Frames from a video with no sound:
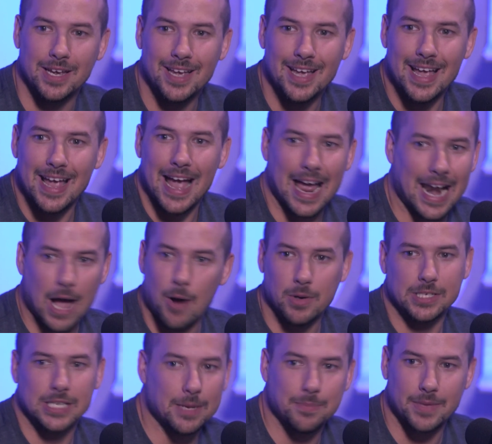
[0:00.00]
See, and that's what and I
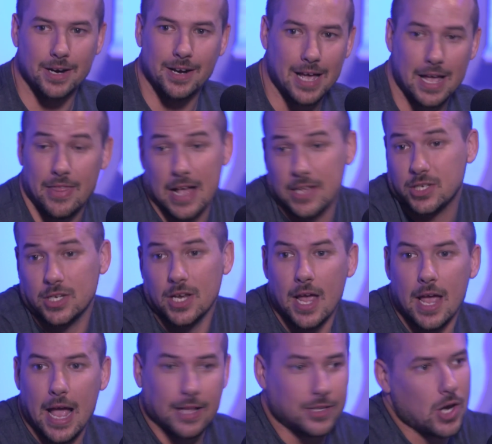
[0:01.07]
was get, up man. there, and, and that's
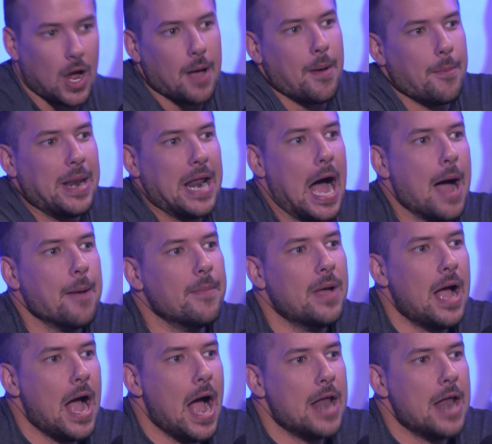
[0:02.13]
and so I mean I'm